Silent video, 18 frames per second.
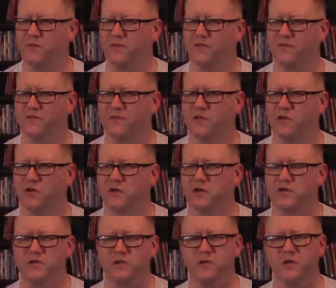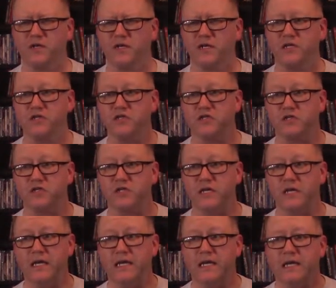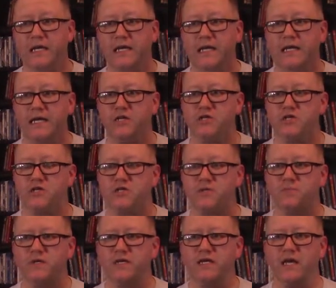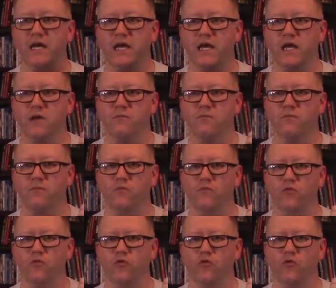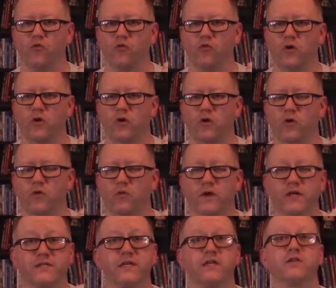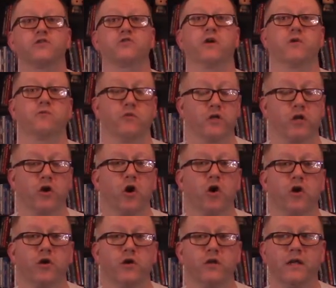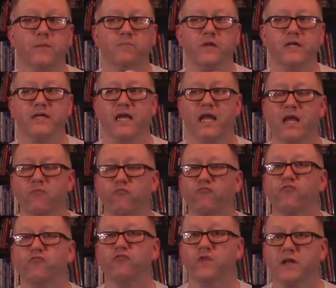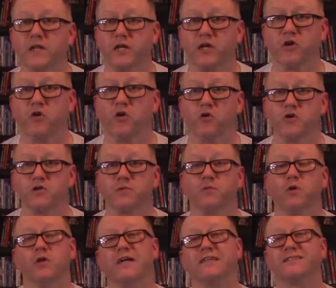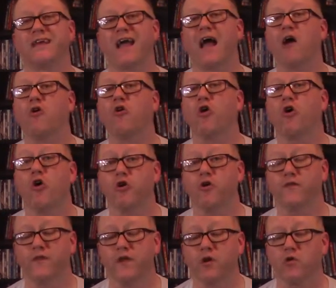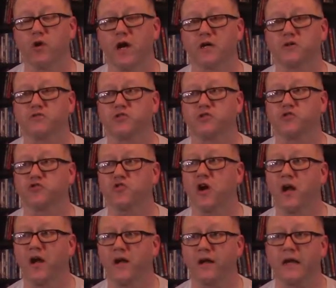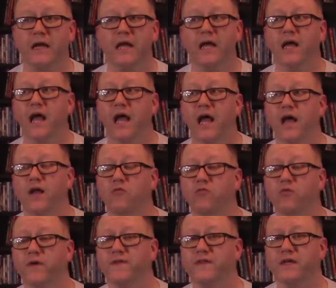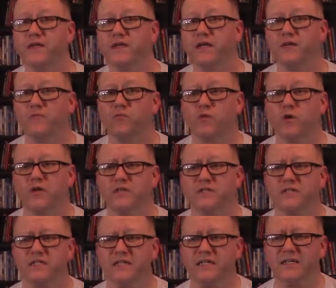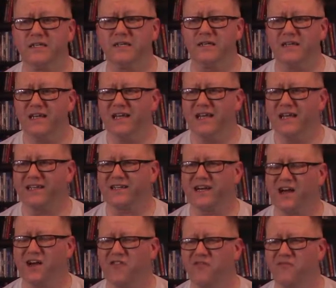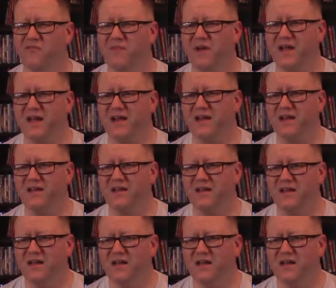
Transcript: of look to it. And it just became, when I say they tried really hard, it became really noticeable as to how hard they were actually trying. And what they did was it kind of made